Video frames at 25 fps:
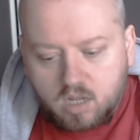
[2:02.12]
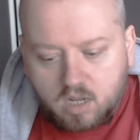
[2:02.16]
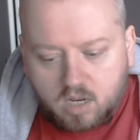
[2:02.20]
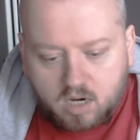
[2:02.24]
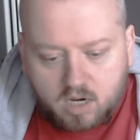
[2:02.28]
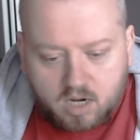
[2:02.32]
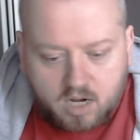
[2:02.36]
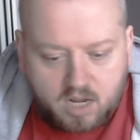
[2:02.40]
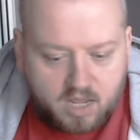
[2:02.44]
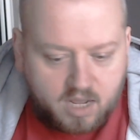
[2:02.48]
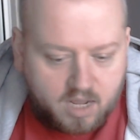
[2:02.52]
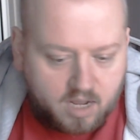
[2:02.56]

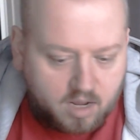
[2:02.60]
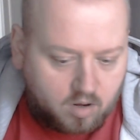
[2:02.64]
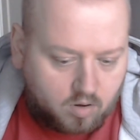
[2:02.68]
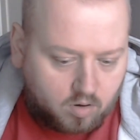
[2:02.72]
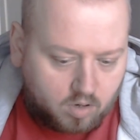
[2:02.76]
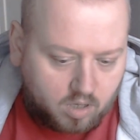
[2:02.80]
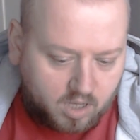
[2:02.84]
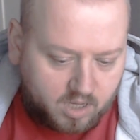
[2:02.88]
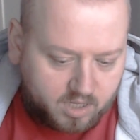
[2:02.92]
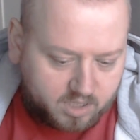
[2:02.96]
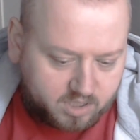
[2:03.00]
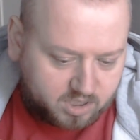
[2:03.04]
Now,
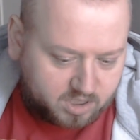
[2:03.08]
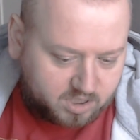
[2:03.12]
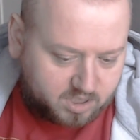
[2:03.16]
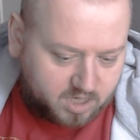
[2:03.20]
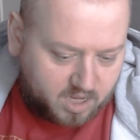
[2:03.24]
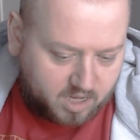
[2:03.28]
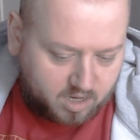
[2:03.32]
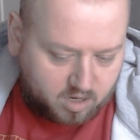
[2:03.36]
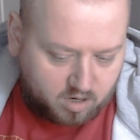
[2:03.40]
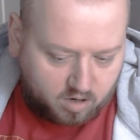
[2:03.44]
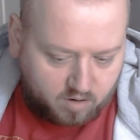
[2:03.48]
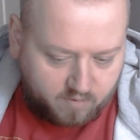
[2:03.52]
let's
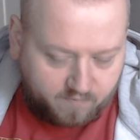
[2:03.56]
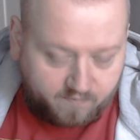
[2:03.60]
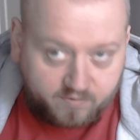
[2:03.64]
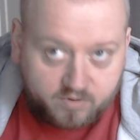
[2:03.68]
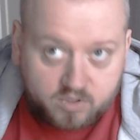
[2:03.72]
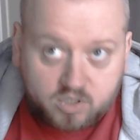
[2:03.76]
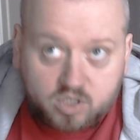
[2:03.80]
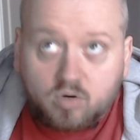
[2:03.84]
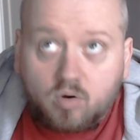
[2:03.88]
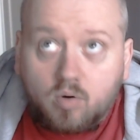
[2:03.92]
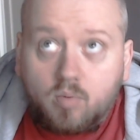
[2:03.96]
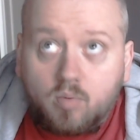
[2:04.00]
take
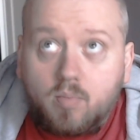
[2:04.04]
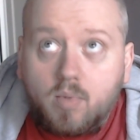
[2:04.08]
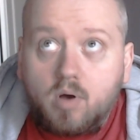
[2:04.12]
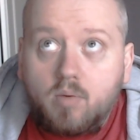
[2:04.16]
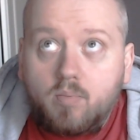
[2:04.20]
off some